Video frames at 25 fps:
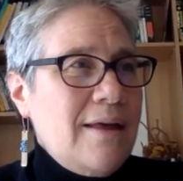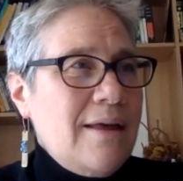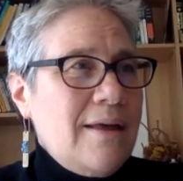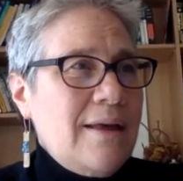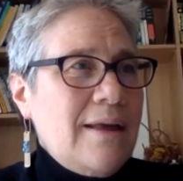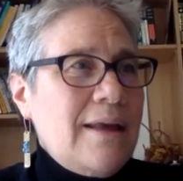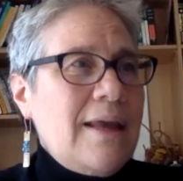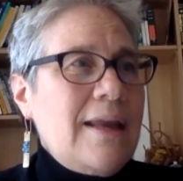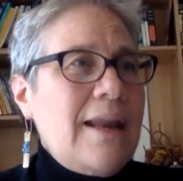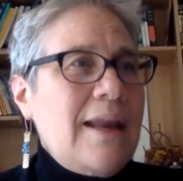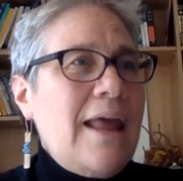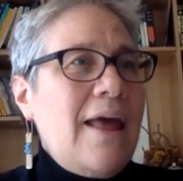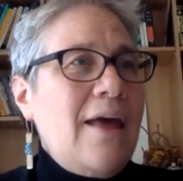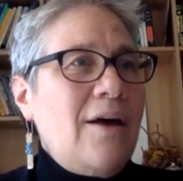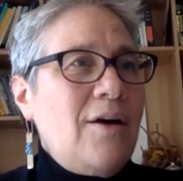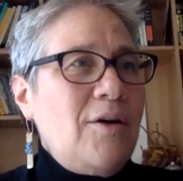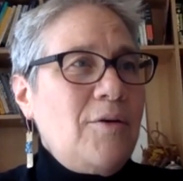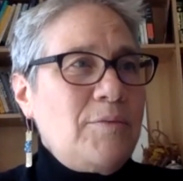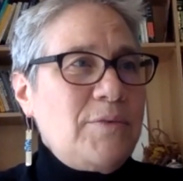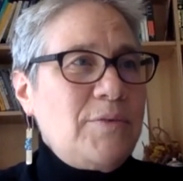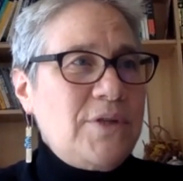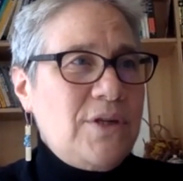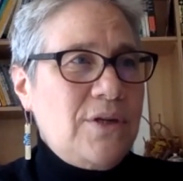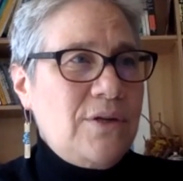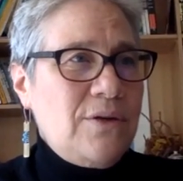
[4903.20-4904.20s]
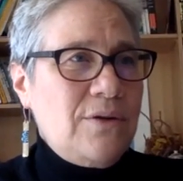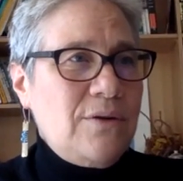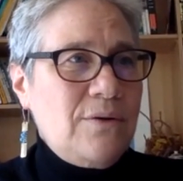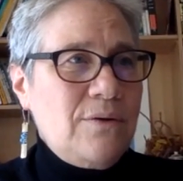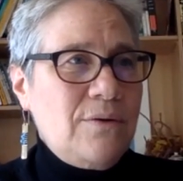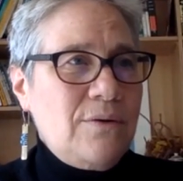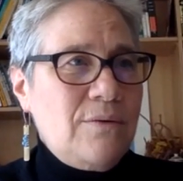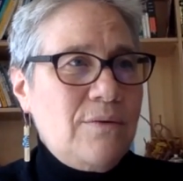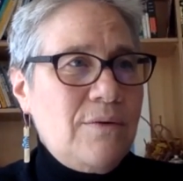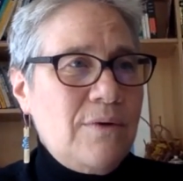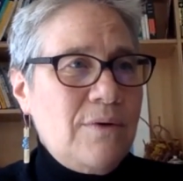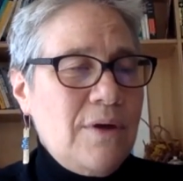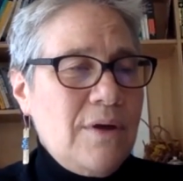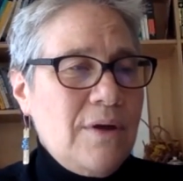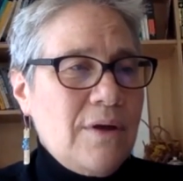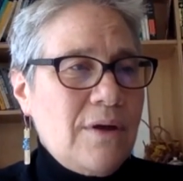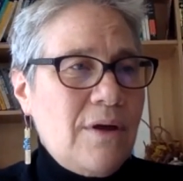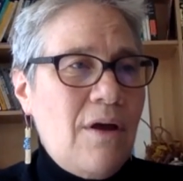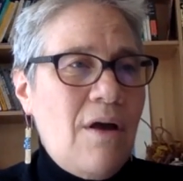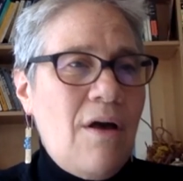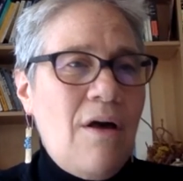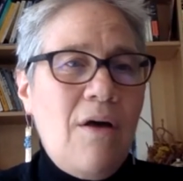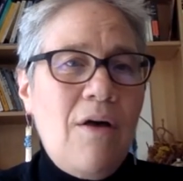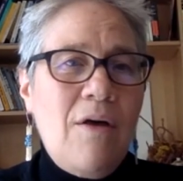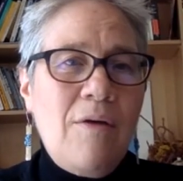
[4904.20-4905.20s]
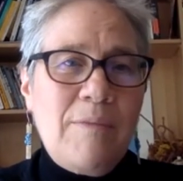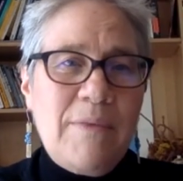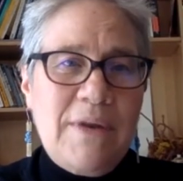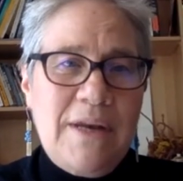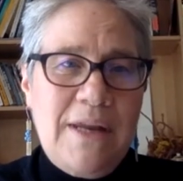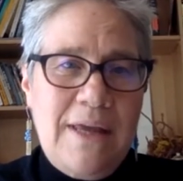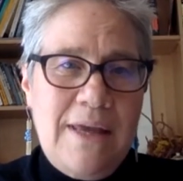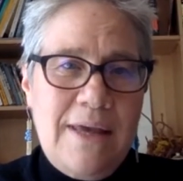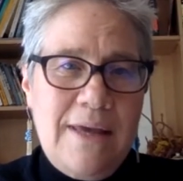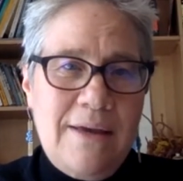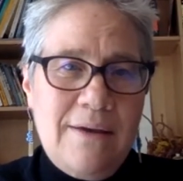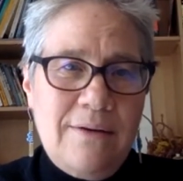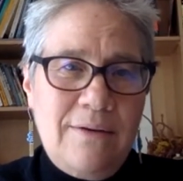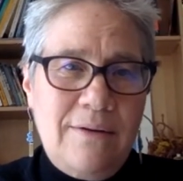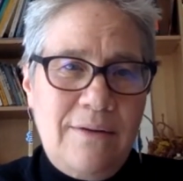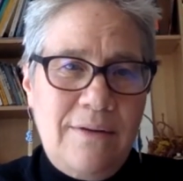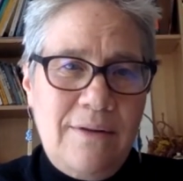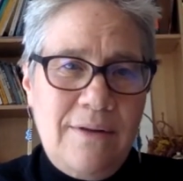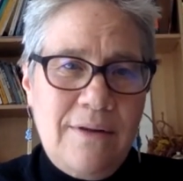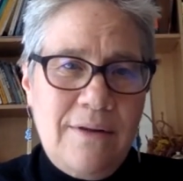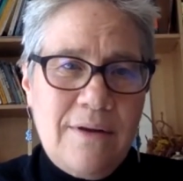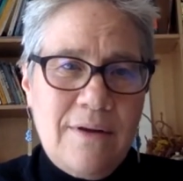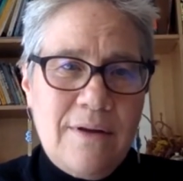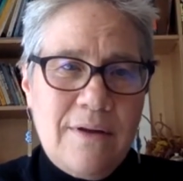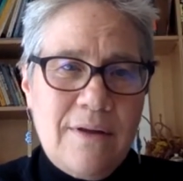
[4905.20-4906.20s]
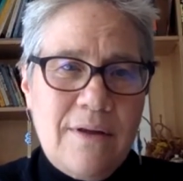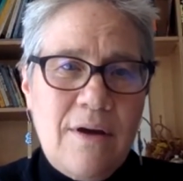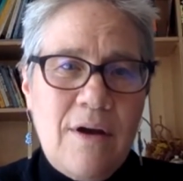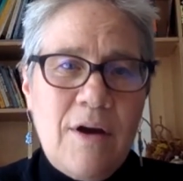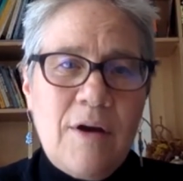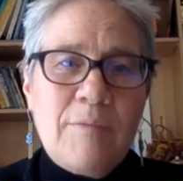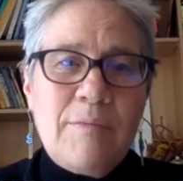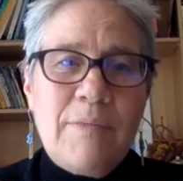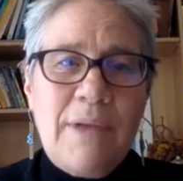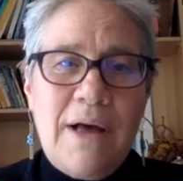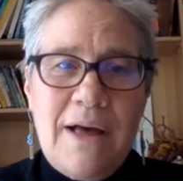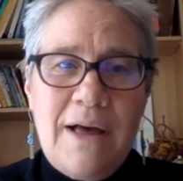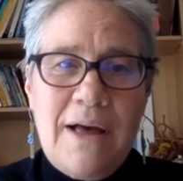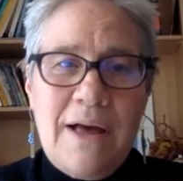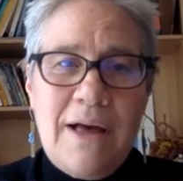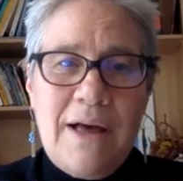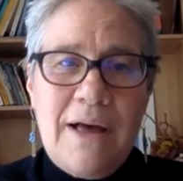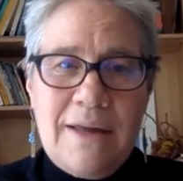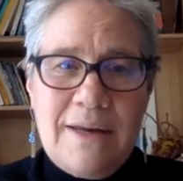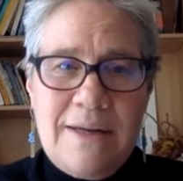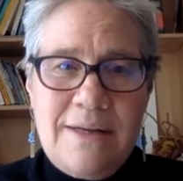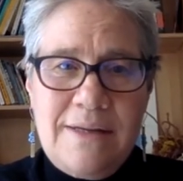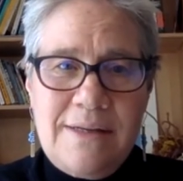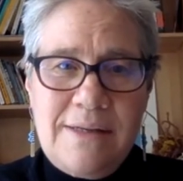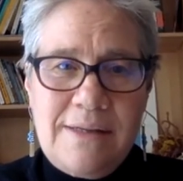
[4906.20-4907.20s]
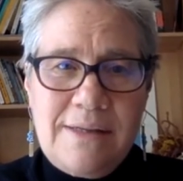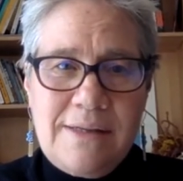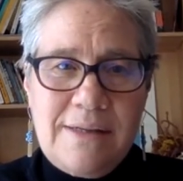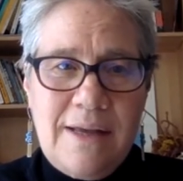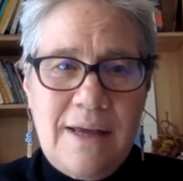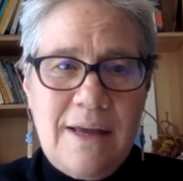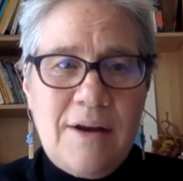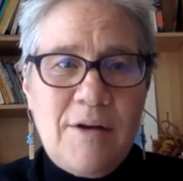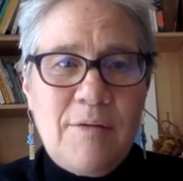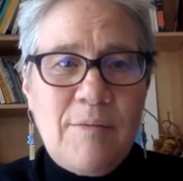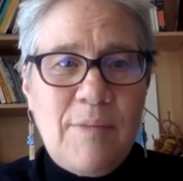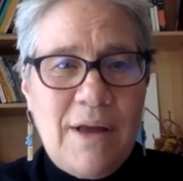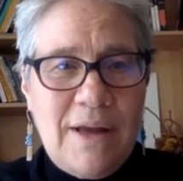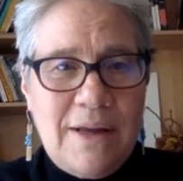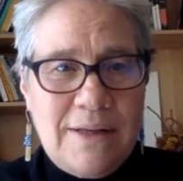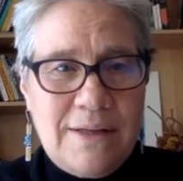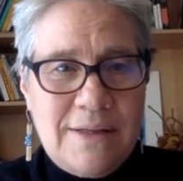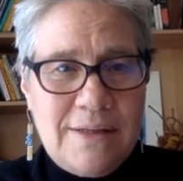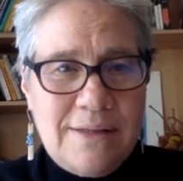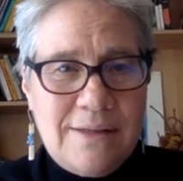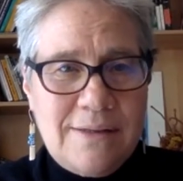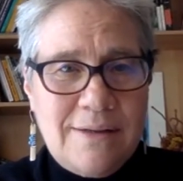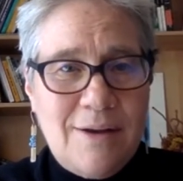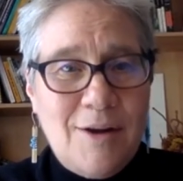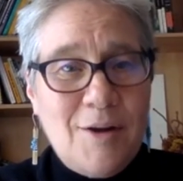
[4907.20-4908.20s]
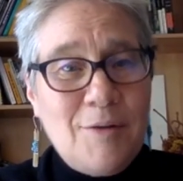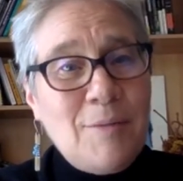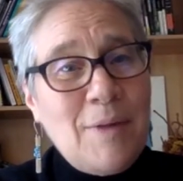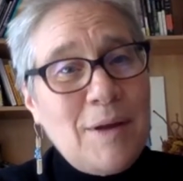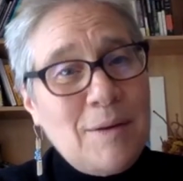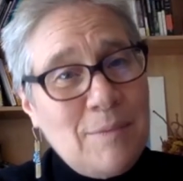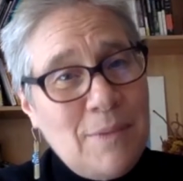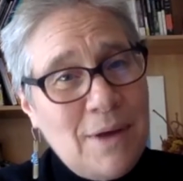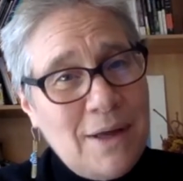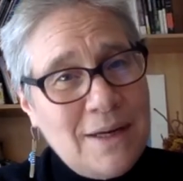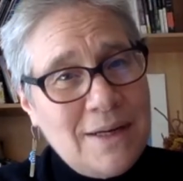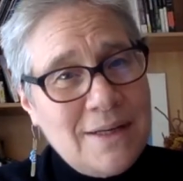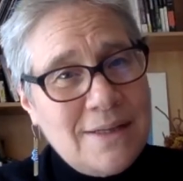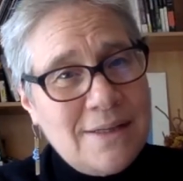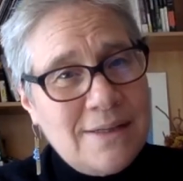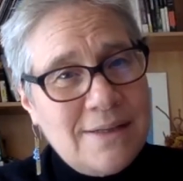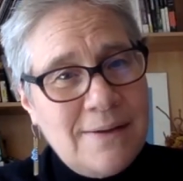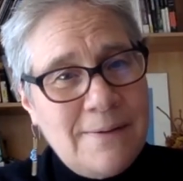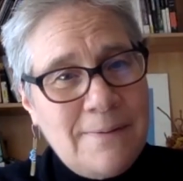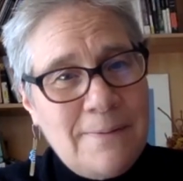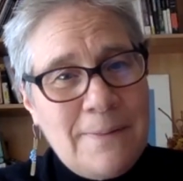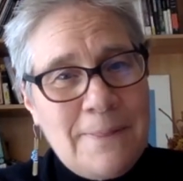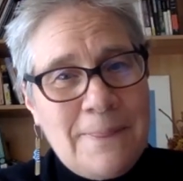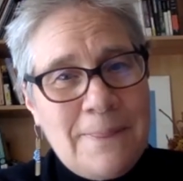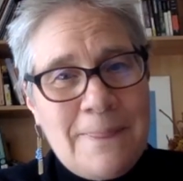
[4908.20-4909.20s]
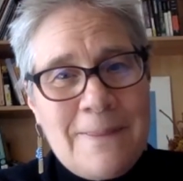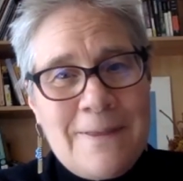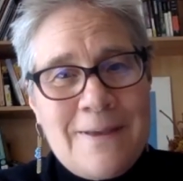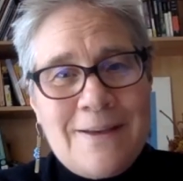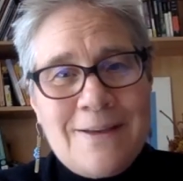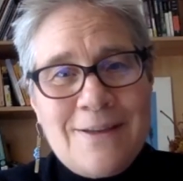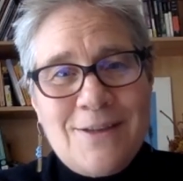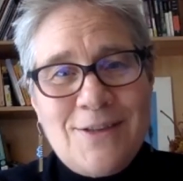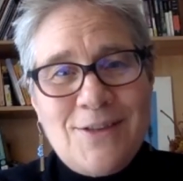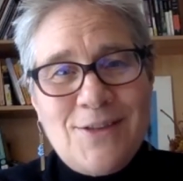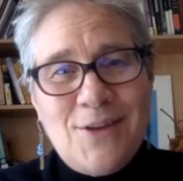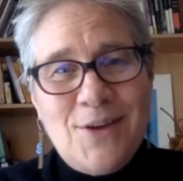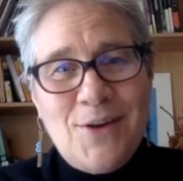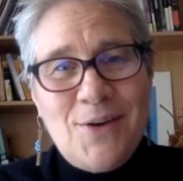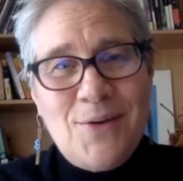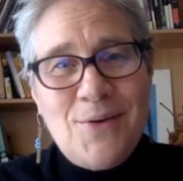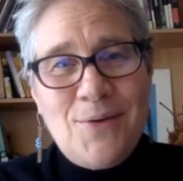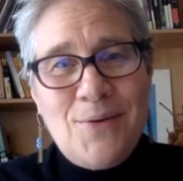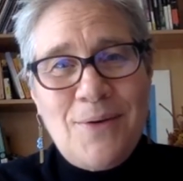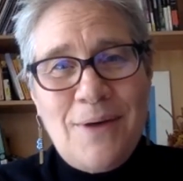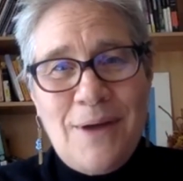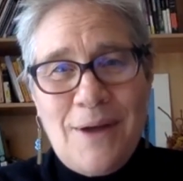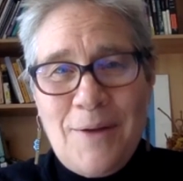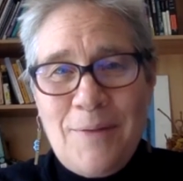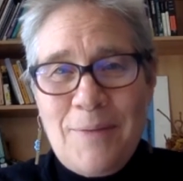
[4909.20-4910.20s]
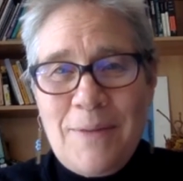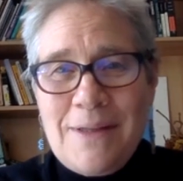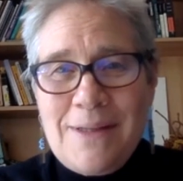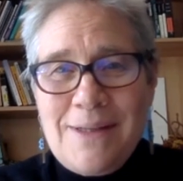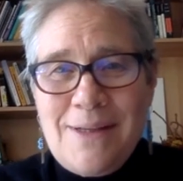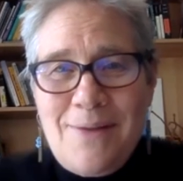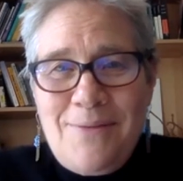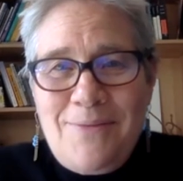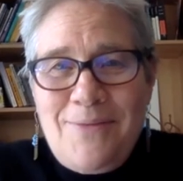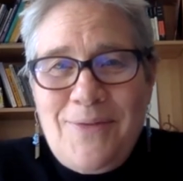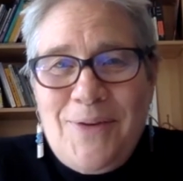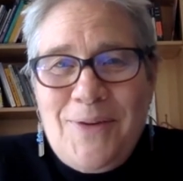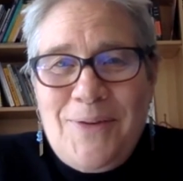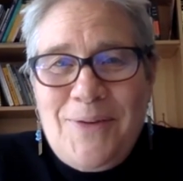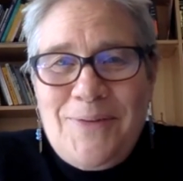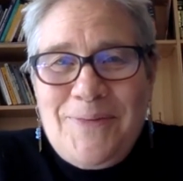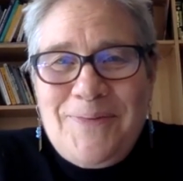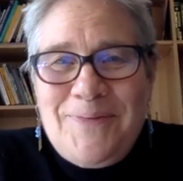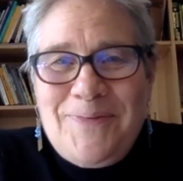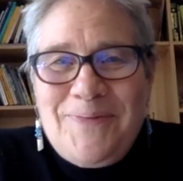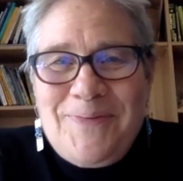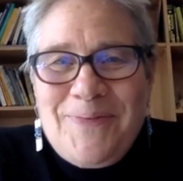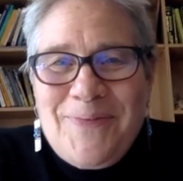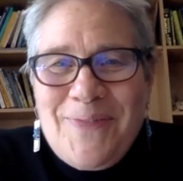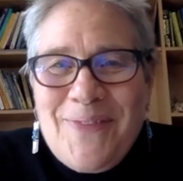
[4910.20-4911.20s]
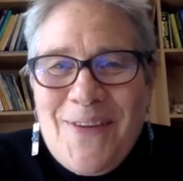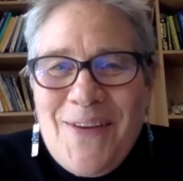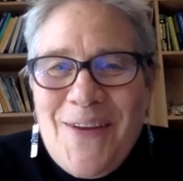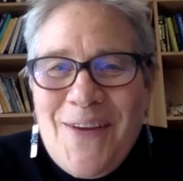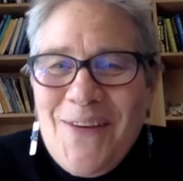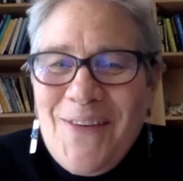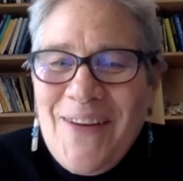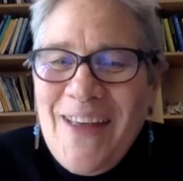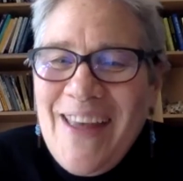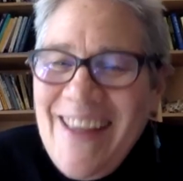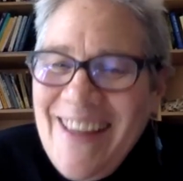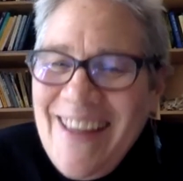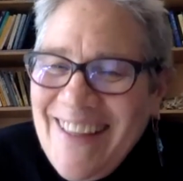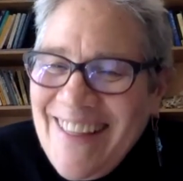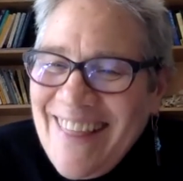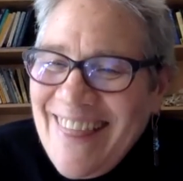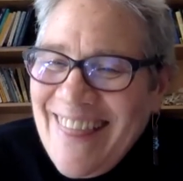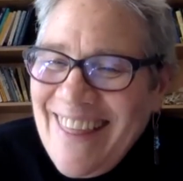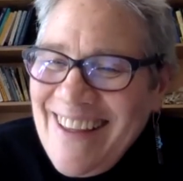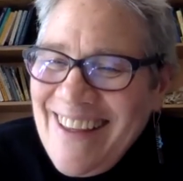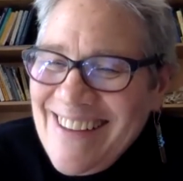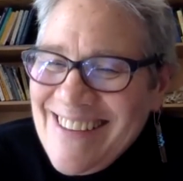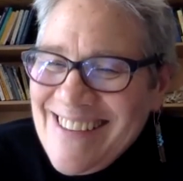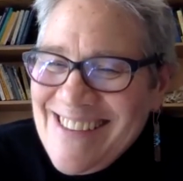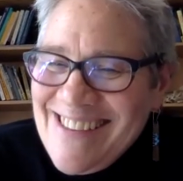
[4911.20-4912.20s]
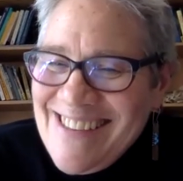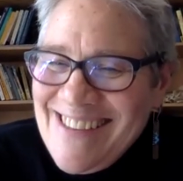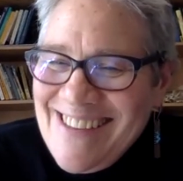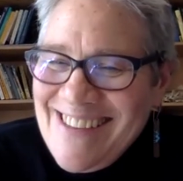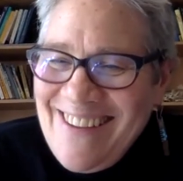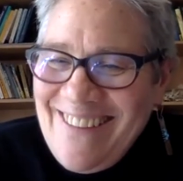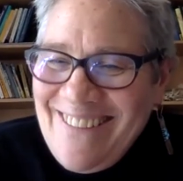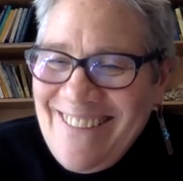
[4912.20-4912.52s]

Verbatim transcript: can help to calm and heal our bodies and our minds, our mind bodies. So I hope that's helpful. Okay, thanks.